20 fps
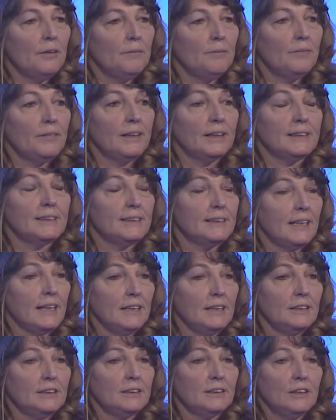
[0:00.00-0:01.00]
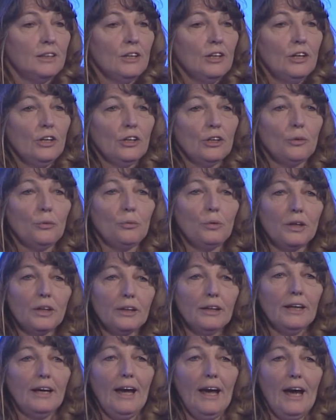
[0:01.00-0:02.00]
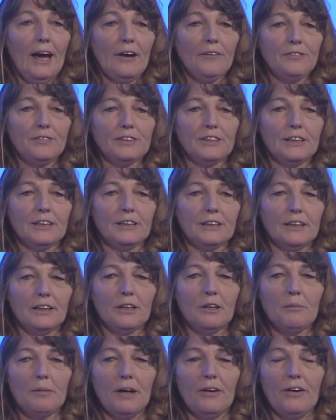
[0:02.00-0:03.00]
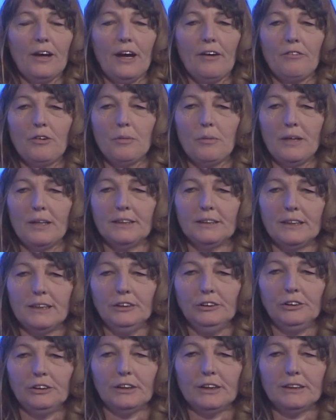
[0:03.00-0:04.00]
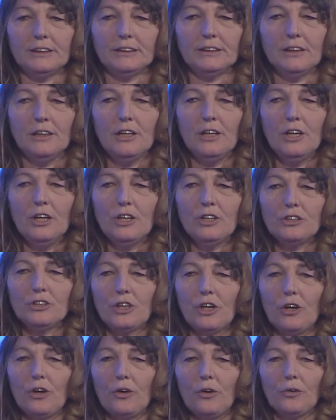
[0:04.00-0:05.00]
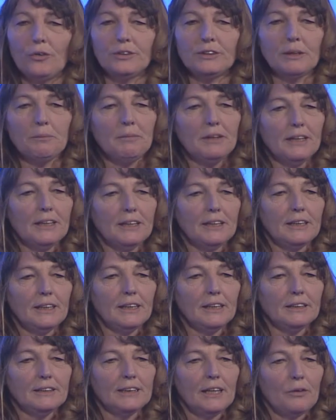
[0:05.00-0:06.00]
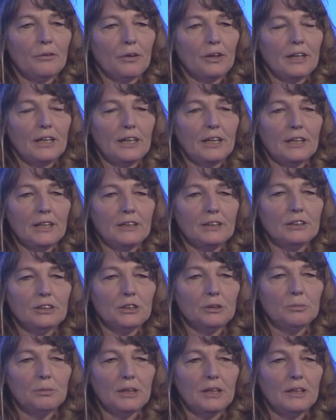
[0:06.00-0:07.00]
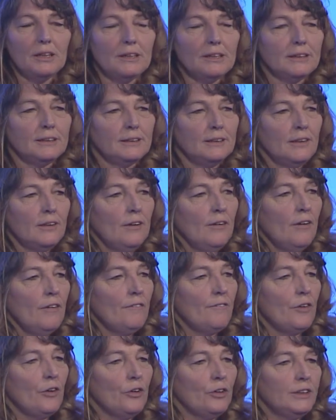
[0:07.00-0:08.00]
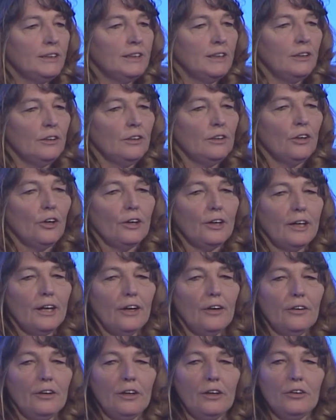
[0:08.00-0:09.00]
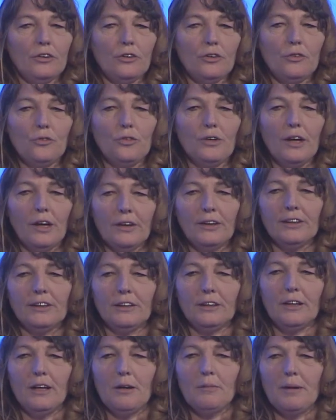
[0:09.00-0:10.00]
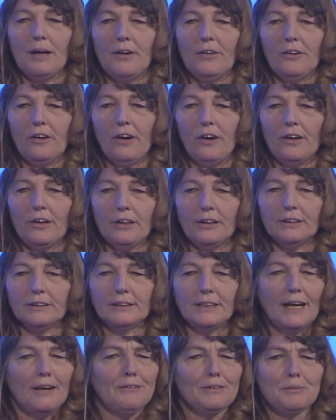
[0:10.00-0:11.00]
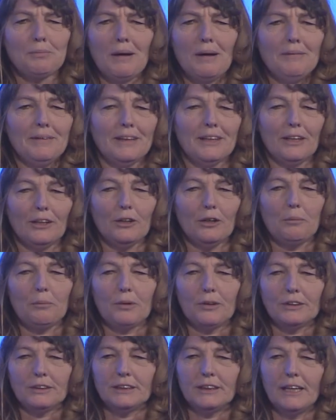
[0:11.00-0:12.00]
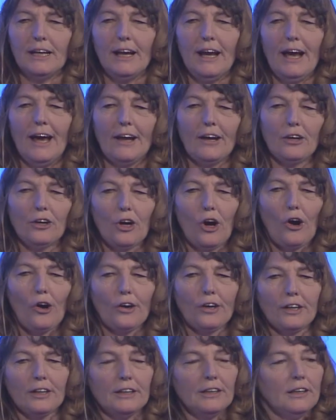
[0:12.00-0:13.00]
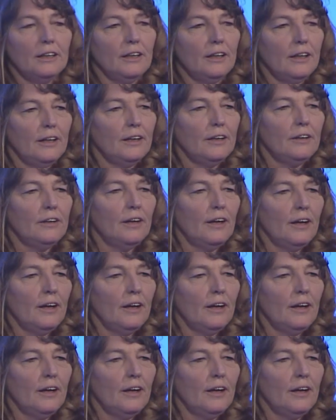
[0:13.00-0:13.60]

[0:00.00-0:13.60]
the state, you really have to think about everybody's interests. So some of the things that were key to me is folks in Clark County knew nothing about gardens. I was probably the only person that had a garden in